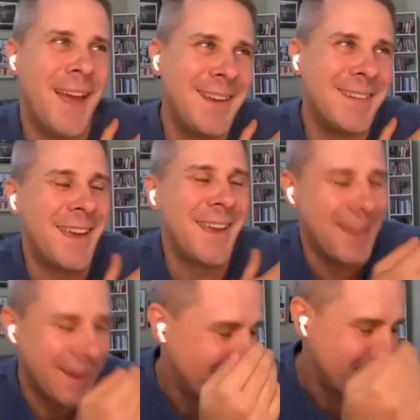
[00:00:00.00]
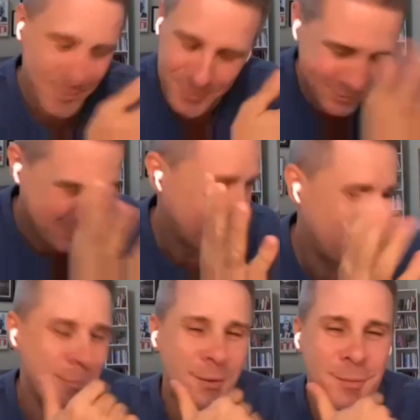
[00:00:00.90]
I can take it.
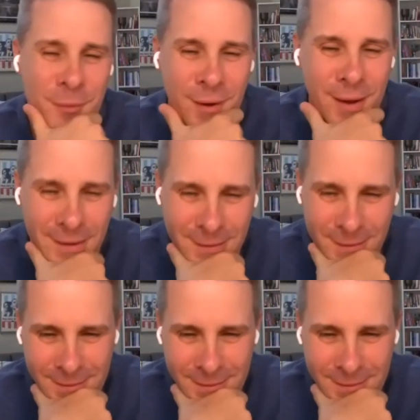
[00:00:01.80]
Let's move on.